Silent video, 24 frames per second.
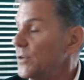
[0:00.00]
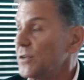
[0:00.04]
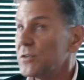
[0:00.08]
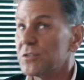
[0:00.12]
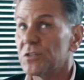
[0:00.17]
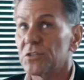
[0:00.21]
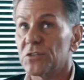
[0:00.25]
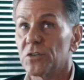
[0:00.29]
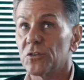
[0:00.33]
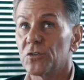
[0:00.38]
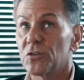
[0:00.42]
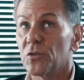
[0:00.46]

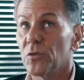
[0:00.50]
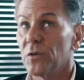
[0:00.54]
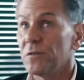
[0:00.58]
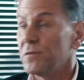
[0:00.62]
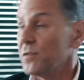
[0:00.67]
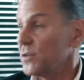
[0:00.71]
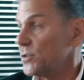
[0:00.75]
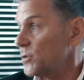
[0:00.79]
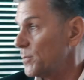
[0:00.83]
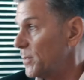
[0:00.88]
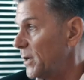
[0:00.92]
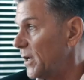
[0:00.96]
This is a
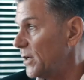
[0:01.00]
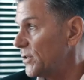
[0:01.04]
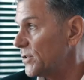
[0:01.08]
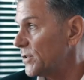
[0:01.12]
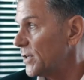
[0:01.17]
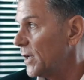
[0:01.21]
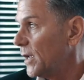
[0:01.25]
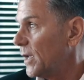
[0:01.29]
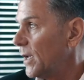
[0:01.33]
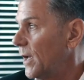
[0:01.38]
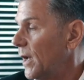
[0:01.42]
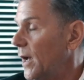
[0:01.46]
terrific
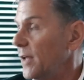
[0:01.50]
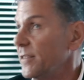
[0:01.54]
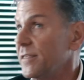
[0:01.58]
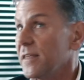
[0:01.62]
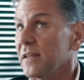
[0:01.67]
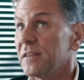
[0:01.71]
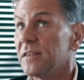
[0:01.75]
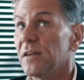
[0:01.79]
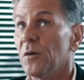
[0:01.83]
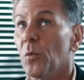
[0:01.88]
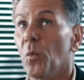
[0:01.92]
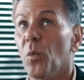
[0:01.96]
space. I
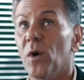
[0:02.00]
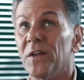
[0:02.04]
think that